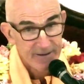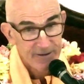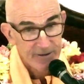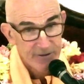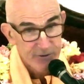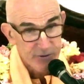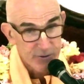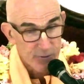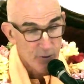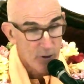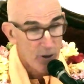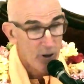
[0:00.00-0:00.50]

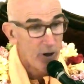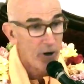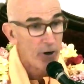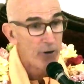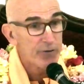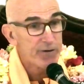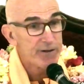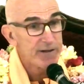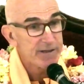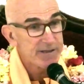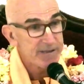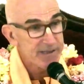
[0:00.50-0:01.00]
So all
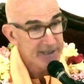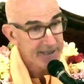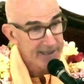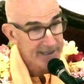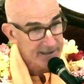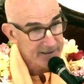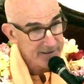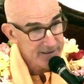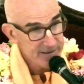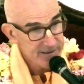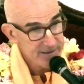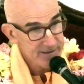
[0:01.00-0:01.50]
these
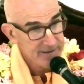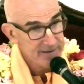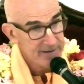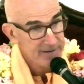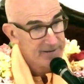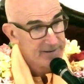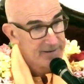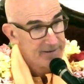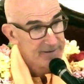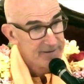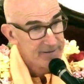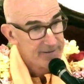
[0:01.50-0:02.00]
things
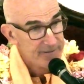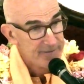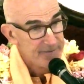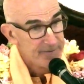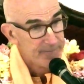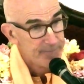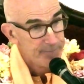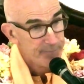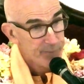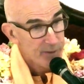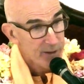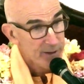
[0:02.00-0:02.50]

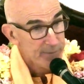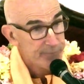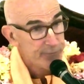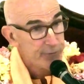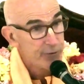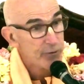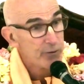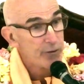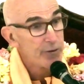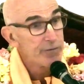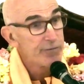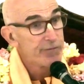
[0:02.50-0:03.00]

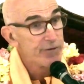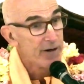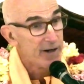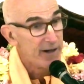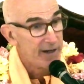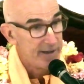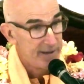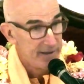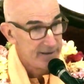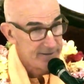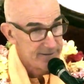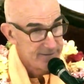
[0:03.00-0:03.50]

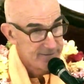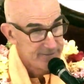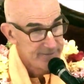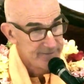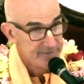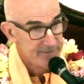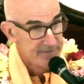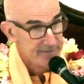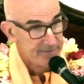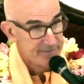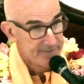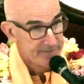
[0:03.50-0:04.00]
purify
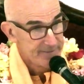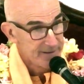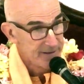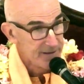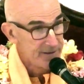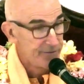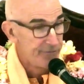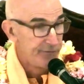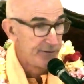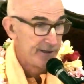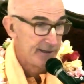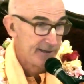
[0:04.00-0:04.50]
the
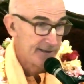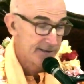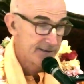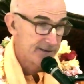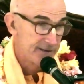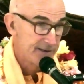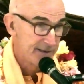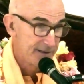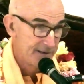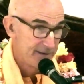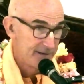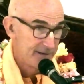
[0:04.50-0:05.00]
living entity.